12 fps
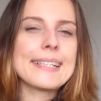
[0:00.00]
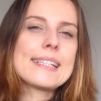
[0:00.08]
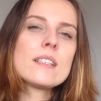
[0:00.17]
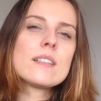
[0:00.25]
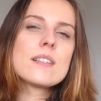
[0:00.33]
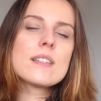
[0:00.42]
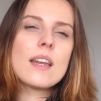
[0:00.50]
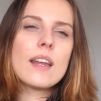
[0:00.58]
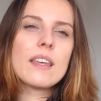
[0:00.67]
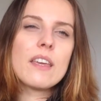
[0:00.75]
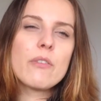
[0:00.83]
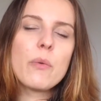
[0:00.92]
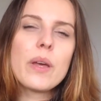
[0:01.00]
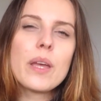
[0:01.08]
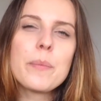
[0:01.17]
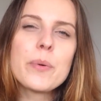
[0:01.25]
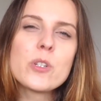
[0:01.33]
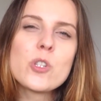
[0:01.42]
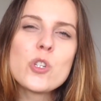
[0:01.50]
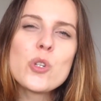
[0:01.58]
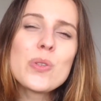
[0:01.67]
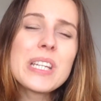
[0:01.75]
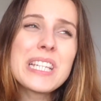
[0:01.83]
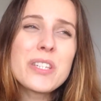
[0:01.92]
needles that I give away, but
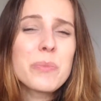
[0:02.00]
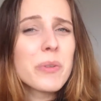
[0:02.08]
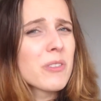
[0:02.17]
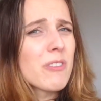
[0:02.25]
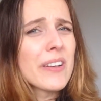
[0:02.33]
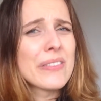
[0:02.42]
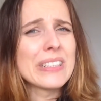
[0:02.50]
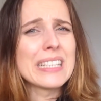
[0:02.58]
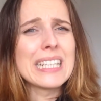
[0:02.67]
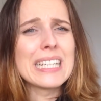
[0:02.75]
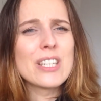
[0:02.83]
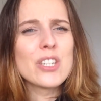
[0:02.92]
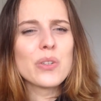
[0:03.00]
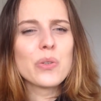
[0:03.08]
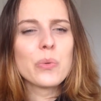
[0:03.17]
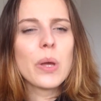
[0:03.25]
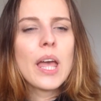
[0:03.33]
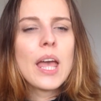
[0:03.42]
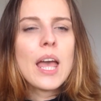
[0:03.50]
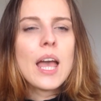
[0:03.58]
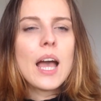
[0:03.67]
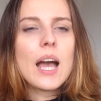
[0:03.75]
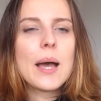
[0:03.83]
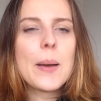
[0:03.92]
you need to be on Ravelry to
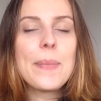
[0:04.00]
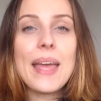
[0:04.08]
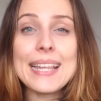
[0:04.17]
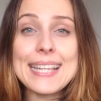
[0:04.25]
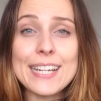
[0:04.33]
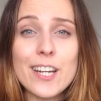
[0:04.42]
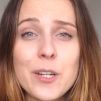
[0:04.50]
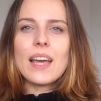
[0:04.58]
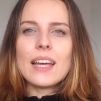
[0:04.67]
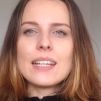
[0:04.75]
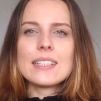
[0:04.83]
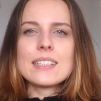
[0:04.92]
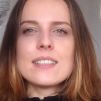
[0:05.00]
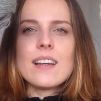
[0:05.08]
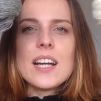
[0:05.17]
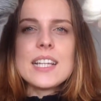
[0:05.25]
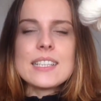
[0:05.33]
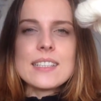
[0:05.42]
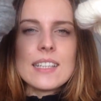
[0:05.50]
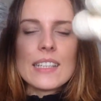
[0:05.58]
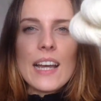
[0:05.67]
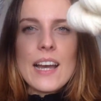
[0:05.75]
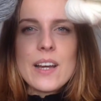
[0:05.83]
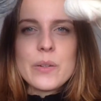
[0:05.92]
um, enter. And I
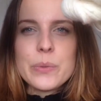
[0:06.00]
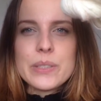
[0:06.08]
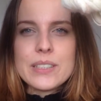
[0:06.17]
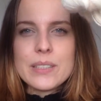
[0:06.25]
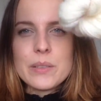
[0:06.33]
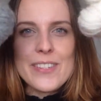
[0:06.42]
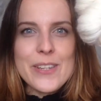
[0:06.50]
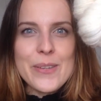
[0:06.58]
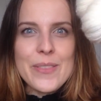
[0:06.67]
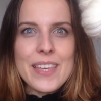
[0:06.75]
think I will do